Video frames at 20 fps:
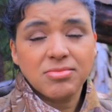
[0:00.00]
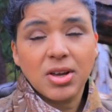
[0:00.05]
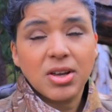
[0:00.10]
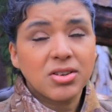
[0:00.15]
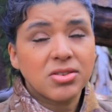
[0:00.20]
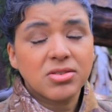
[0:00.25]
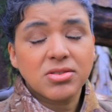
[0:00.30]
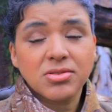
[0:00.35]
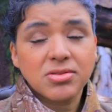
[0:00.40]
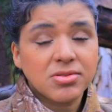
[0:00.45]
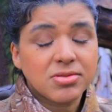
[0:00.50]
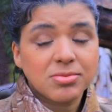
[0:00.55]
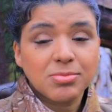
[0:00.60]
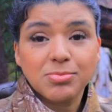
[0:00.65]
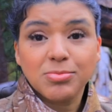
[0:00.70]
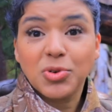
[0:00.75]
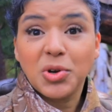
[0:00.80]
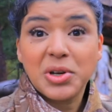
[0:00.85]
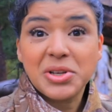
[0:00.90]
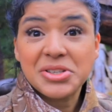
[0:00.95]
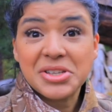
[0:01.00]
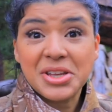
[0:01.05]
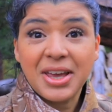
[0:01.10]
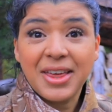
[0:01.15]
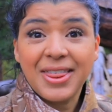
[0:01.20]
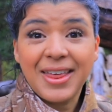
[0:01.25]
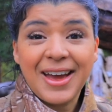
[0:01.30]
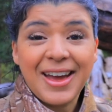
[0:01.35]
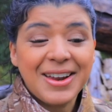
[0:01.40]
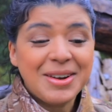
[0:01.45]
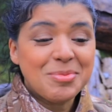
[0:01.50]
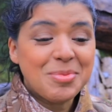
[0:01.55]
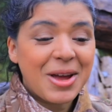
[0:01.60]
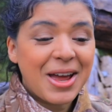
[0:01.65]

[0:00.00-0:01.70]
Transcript: I just want to say that,